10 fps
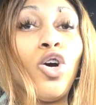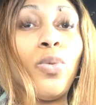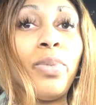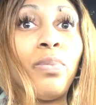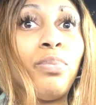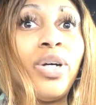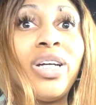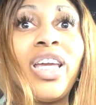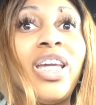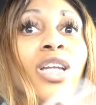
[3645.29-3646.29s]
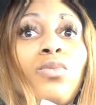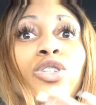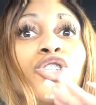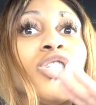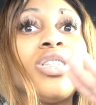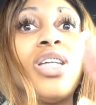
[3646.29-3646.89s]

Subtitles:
open book and it was just